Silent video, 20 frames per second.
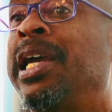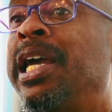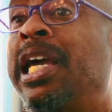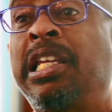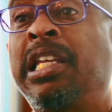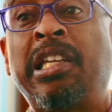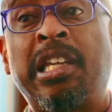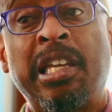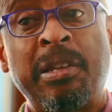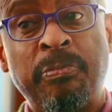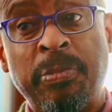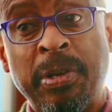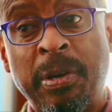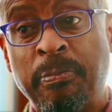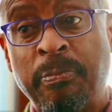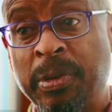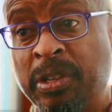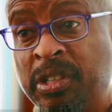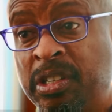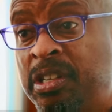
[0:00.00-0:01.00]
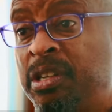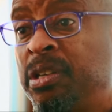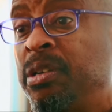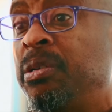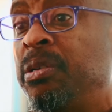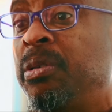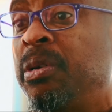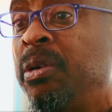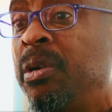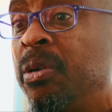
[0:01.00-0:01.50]
And it can be a
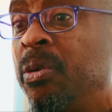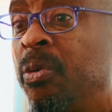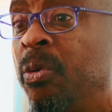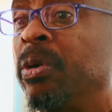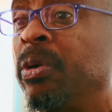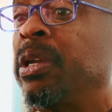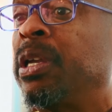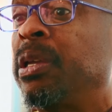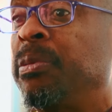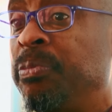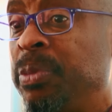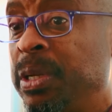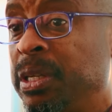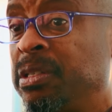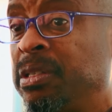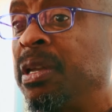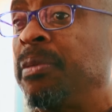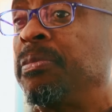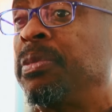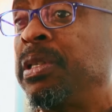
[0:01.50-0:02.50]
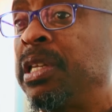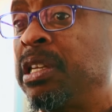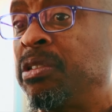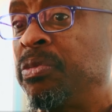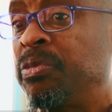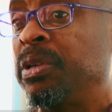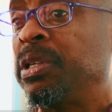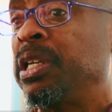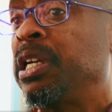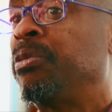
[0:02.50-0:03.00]
miscue or it can be something that's
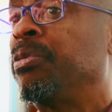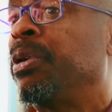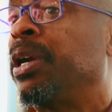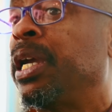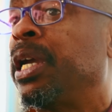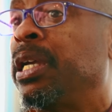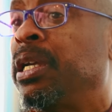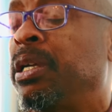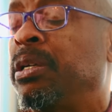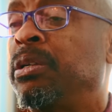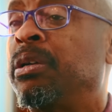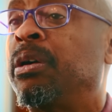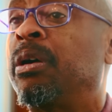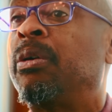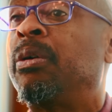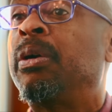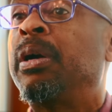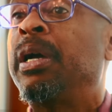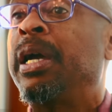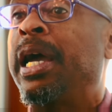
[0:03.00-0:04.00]
really great, you know.